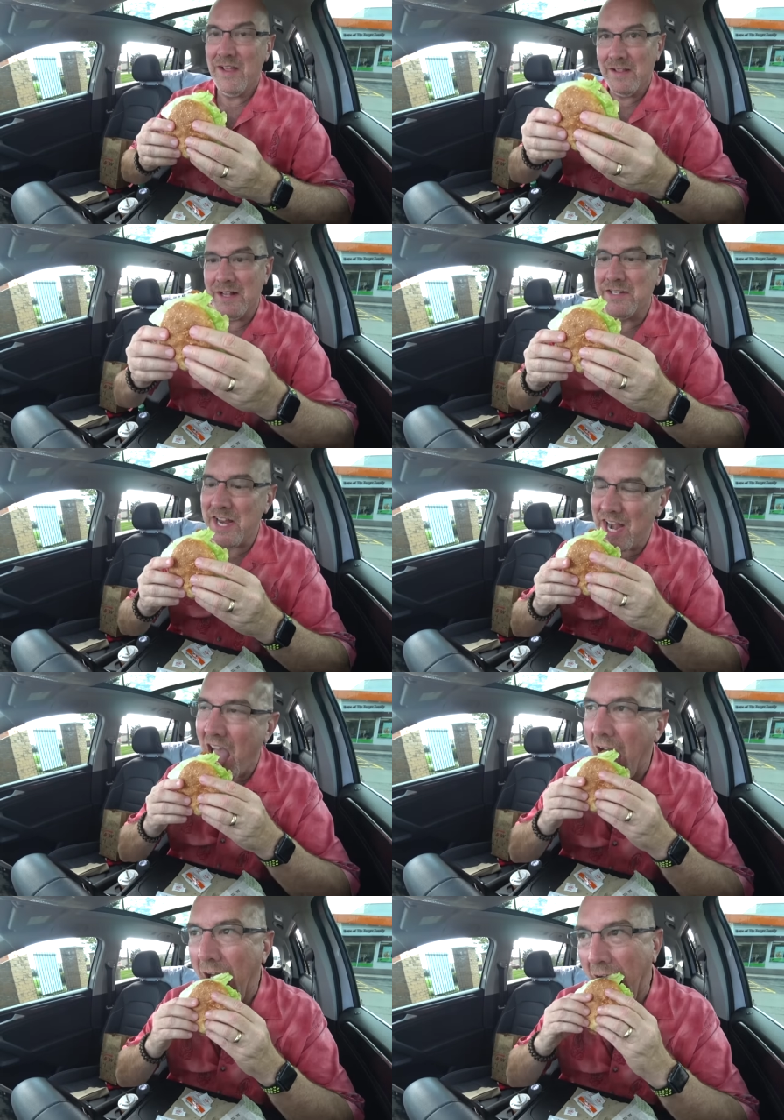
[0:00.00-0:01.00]
Let's eat.
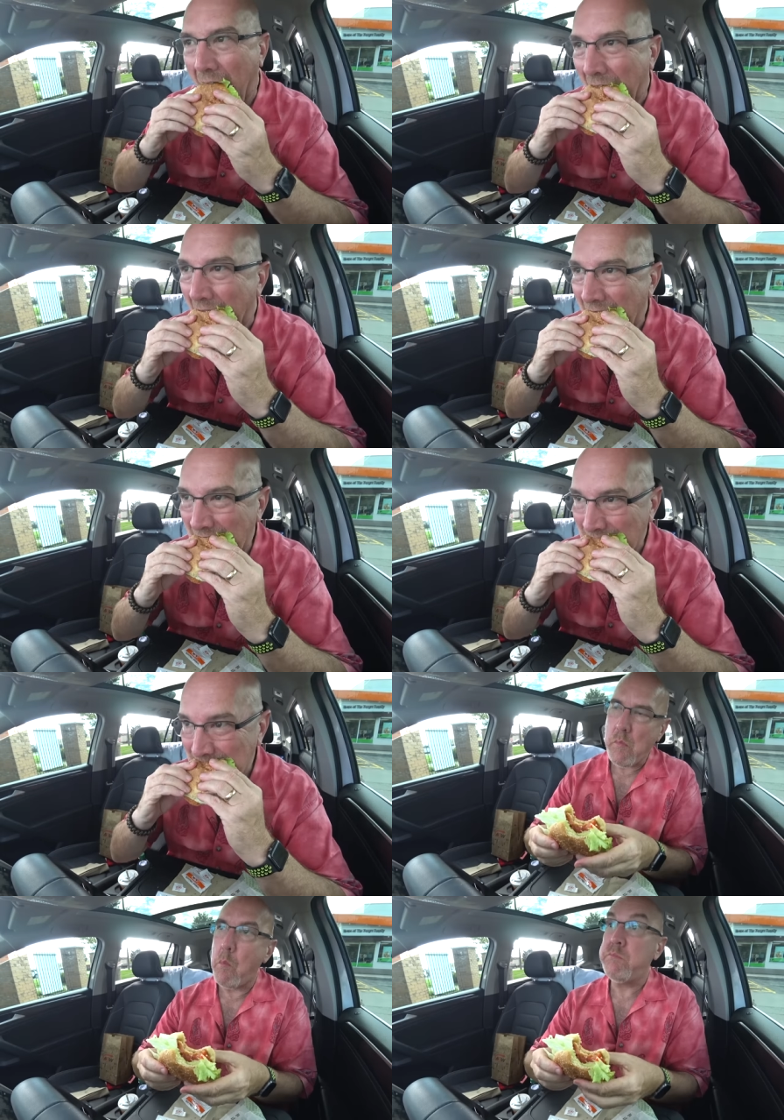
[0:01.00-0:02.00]

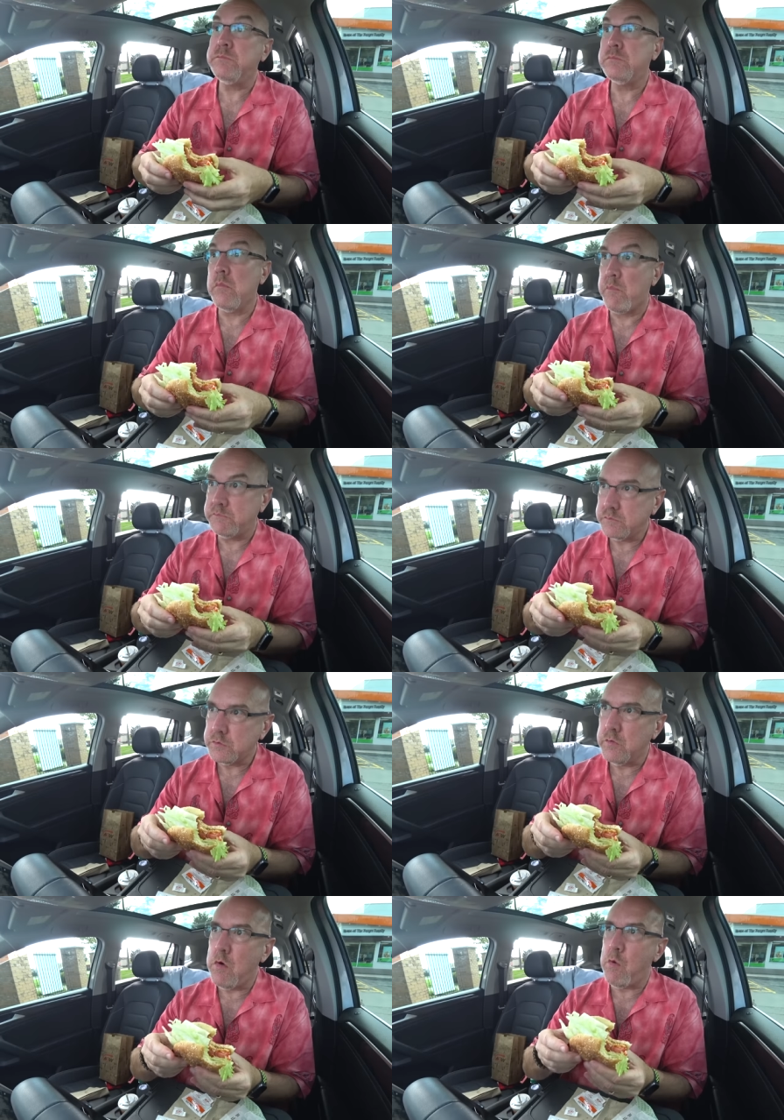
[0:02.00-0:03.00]
Mmm.
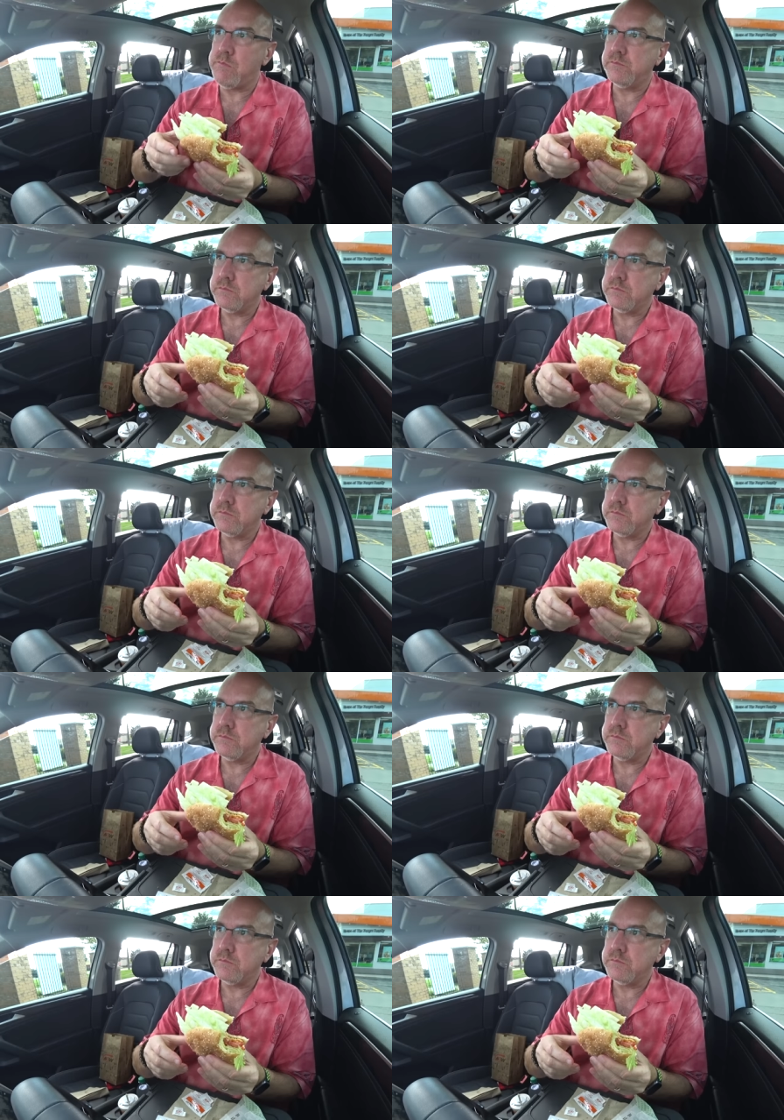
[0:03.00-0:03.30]
Whoa.